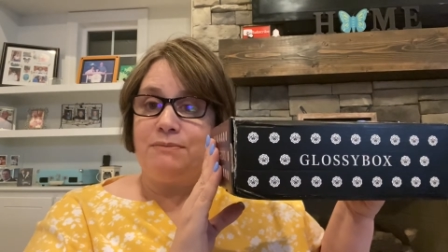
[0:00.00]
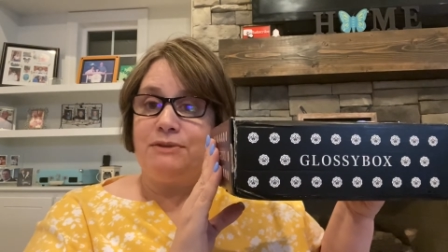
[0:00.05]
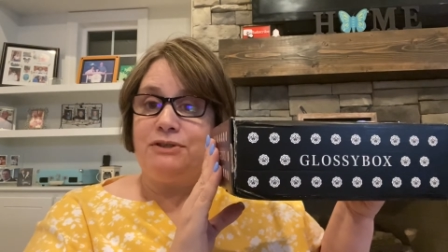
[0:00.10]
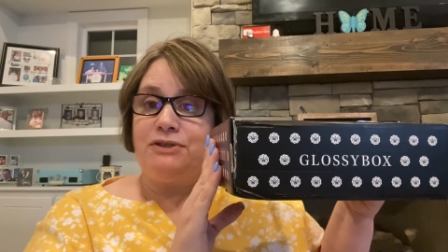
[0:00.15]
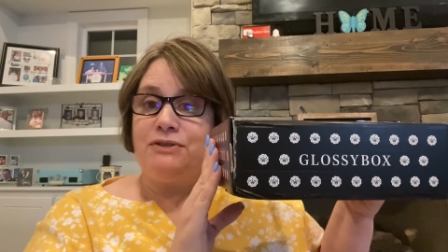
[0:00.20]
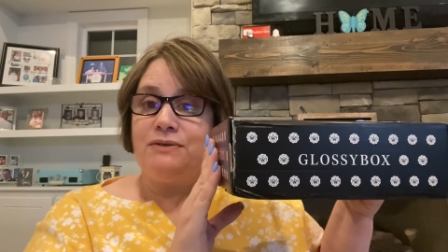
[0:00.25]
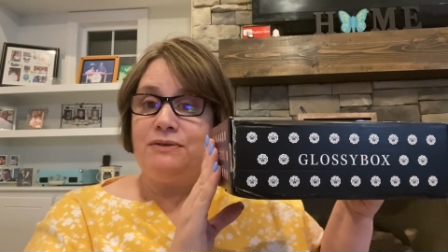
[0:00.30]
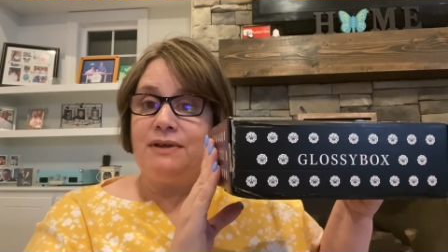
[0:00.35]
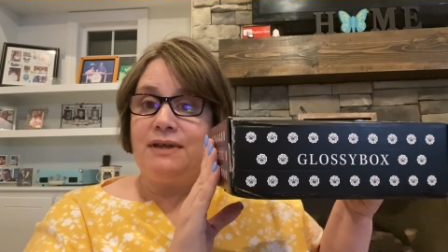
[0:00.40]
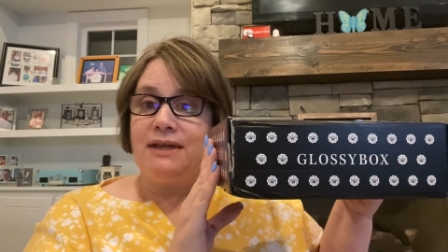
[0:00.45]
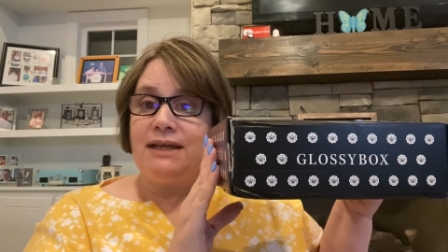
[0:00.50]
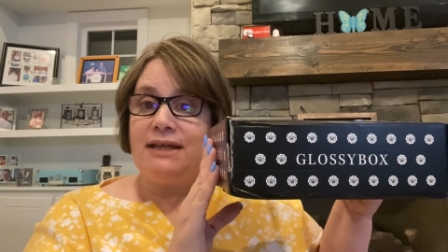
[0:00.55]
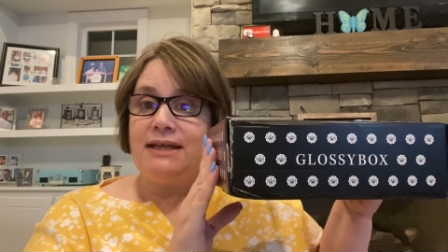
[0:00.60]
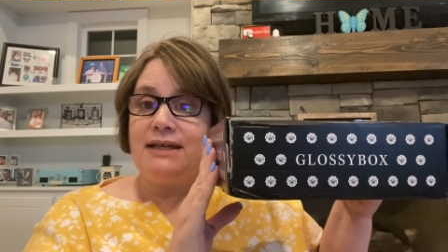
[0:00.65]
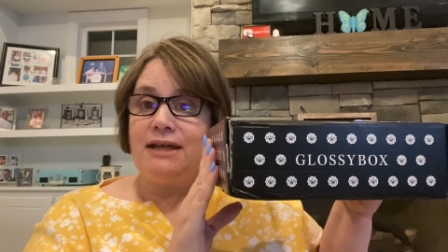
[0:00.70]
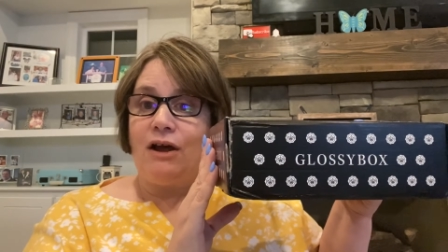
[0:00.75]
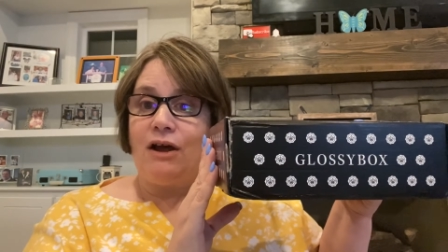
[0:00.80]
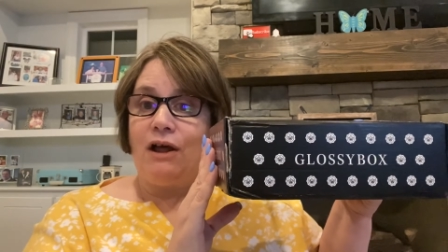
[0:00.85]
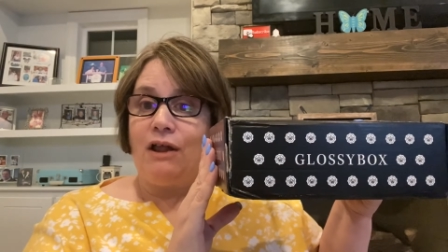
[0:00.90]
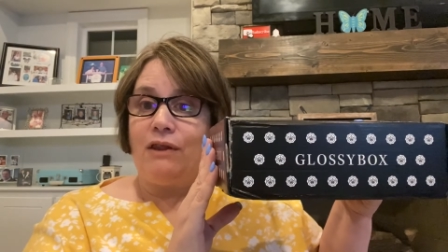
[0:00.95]
but you can get
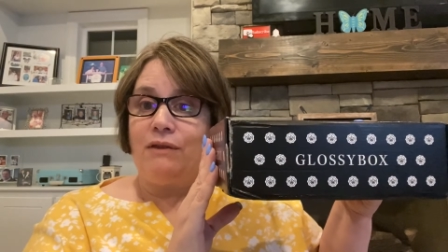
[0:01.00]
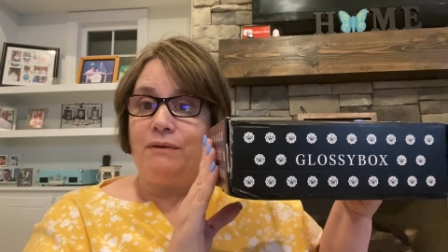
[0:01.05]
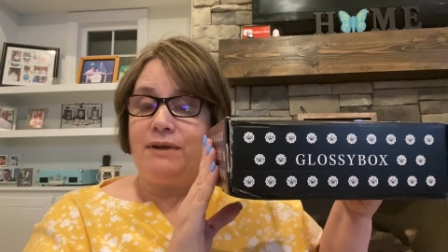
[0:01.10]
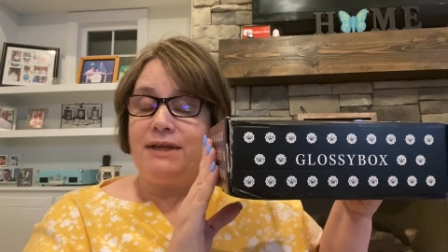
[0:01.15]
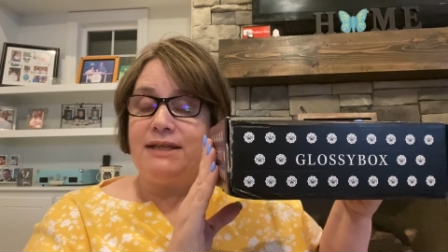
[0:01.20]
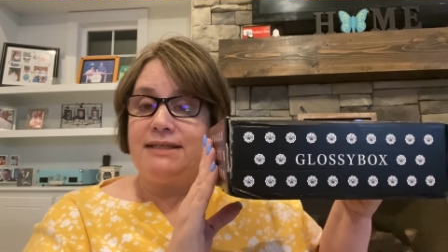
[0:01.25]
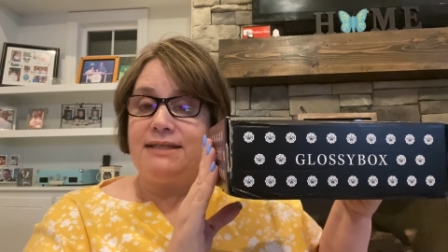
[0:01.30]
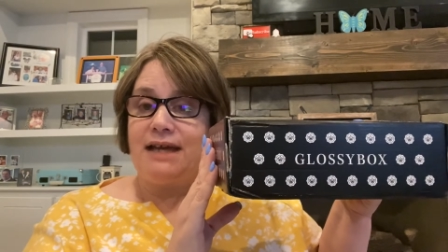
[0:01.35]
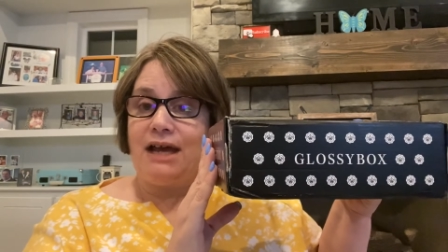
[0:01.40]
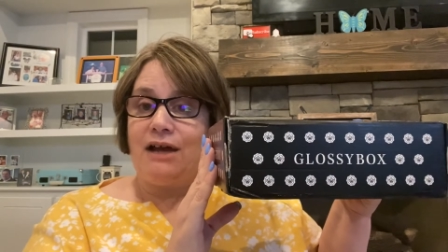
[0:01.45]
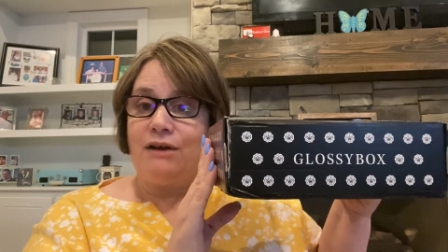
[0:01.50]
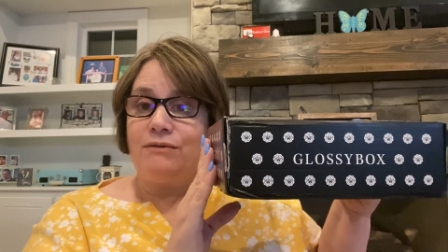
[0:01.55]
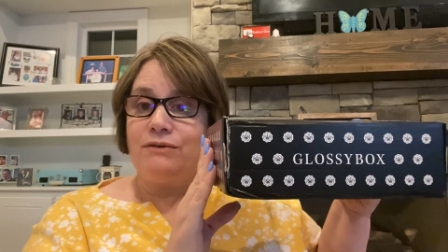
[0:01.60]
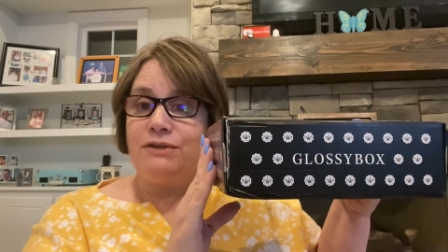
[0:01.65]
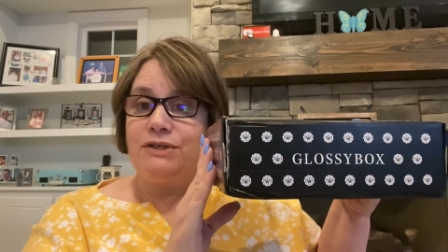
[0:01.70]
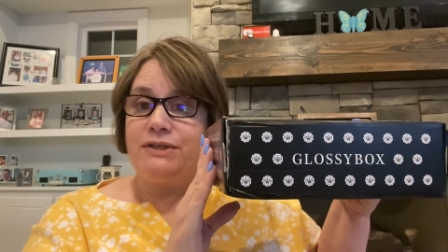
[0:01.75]
it all the way down to